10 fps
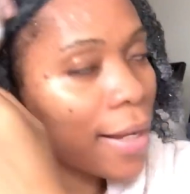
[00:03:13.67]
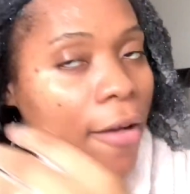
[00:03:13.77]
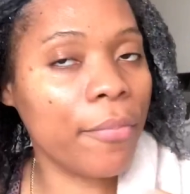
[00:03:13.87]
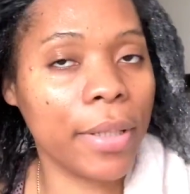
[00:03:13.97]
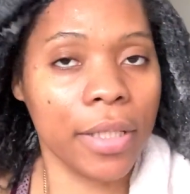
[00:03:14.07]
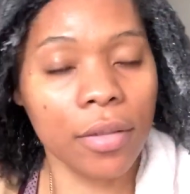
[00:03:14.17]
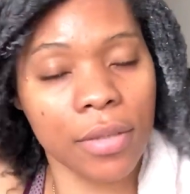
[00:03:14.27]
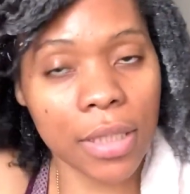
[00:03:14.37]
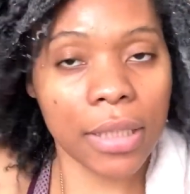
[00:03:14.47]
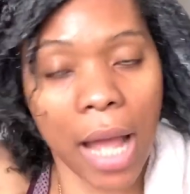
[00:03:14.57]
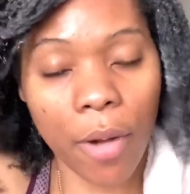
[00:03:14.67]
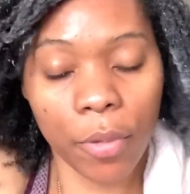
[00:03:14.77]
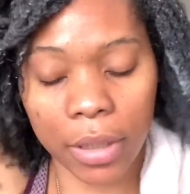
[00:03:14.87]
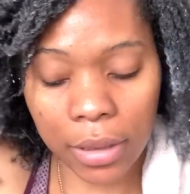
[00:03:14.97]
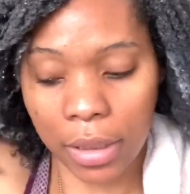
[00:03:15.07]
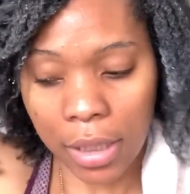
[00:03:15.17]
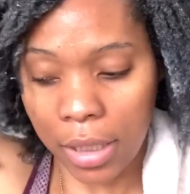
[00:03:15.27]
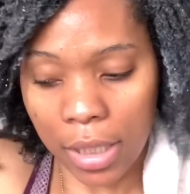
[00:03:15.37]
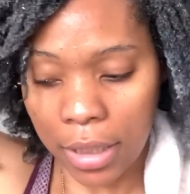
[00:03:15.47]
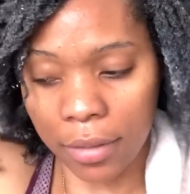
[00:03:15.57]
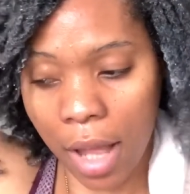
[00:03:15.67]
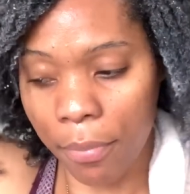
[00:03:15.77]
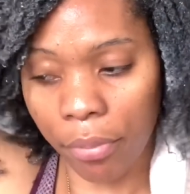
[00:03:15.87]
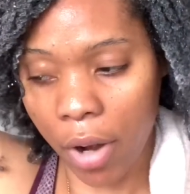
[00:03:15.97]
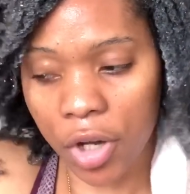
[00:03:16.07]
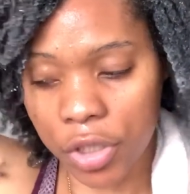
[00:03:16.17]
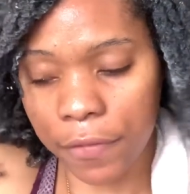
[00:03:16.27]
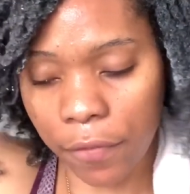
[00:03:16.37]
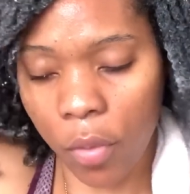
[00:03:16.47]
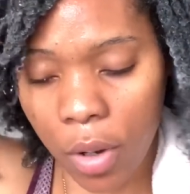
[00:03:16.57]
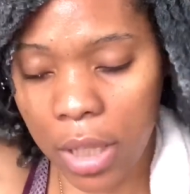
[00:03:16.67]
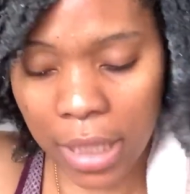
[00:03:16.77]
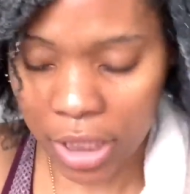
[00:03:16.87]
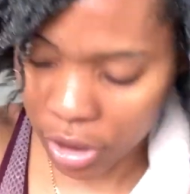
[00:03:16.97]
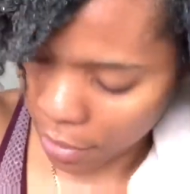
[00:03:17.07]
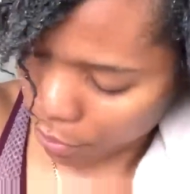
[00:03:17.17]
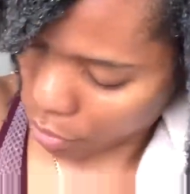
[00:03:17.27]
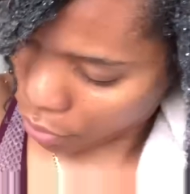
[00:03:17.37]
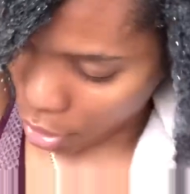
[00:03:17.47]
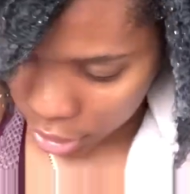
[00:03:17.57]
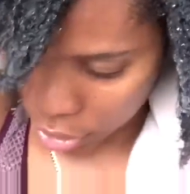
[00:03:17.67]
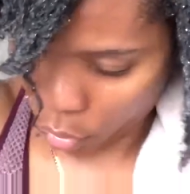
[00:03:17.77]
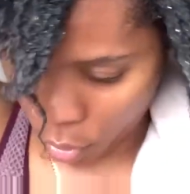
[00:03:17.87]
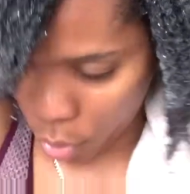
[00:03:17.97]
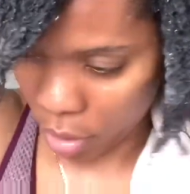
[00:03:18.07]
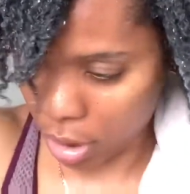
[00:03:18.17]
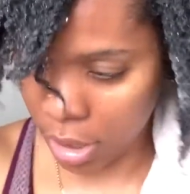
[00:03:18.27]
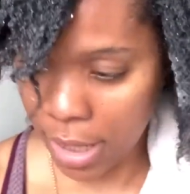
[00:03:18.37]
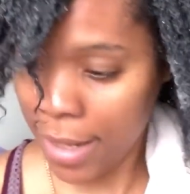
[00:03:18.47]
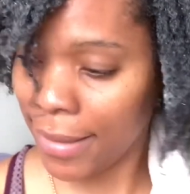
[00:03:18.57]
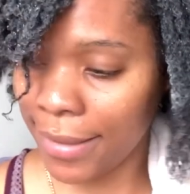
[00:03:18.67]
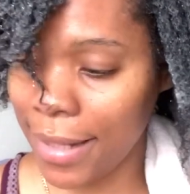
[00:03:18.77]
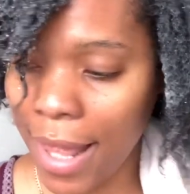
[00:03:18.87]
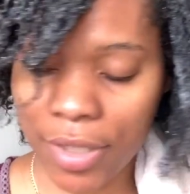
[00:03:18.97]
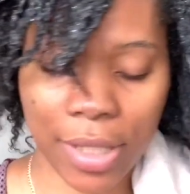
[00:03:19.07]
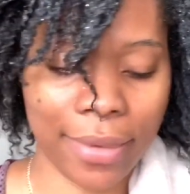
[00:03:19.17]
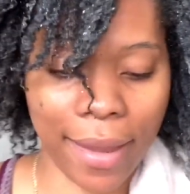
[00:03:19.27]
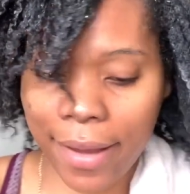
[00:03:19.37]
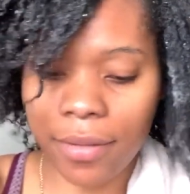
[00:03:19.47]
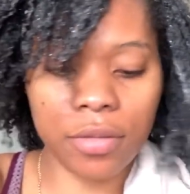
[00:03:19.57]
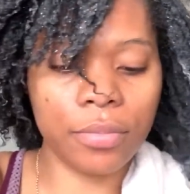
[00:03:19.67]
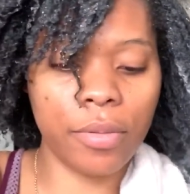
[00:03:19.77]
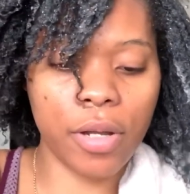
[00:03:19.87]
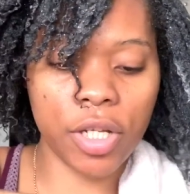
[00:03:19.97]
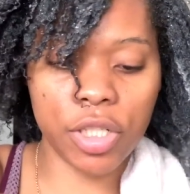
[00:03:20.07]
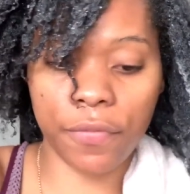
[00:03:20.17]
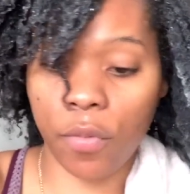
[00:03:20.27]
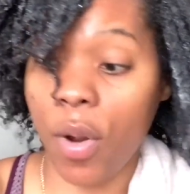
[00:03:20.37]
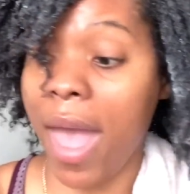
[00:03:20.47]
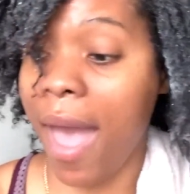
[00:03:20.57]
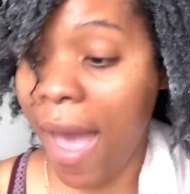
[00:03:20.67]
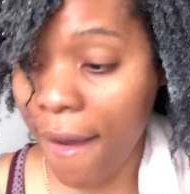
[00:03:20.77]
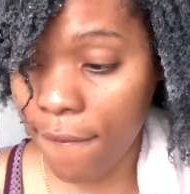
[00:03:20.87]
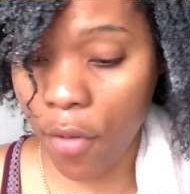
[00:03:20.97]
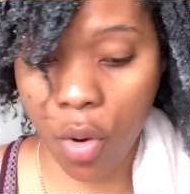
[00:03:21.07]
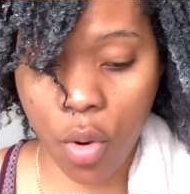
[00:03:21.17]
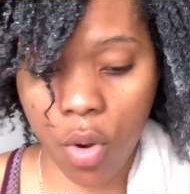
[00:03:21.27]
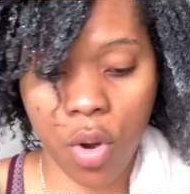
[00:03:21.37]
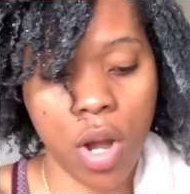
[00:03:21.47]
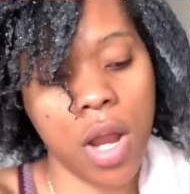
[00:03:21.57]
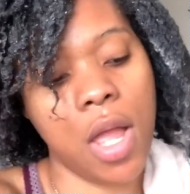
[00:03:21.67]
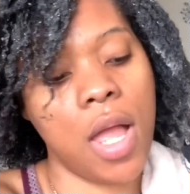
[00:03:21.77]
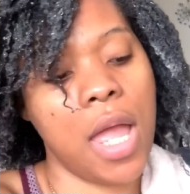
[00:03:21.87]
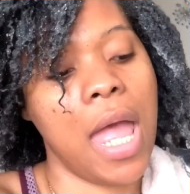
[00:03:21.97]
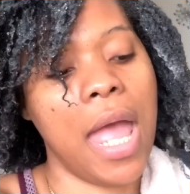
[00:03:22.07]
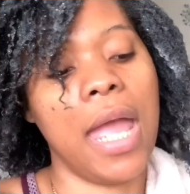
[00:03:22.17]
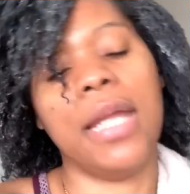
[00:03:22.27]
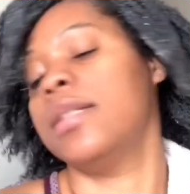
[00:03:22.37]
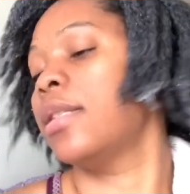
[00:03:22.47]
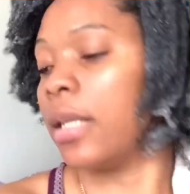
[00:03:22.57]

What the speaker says: I've been using that one, that brush for that shampoo brush or slash detangle brush forever. And